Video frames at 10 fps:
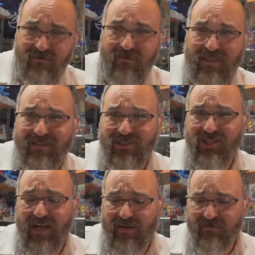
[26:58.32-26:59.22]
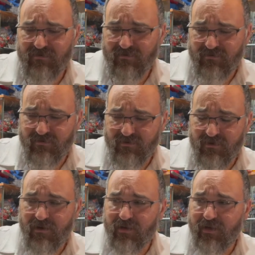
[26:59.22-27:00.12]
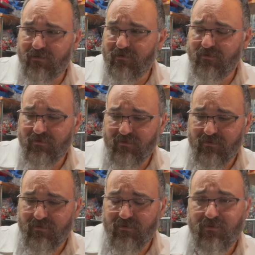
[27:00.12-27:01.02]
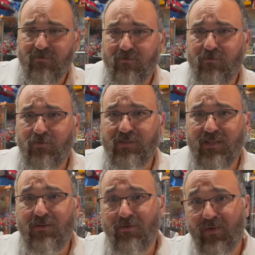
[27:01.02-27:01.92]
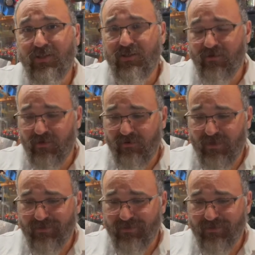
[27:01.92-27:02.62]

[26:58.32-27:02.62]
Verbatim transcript: Get the shot. All right. We'll see you eventually on Cut the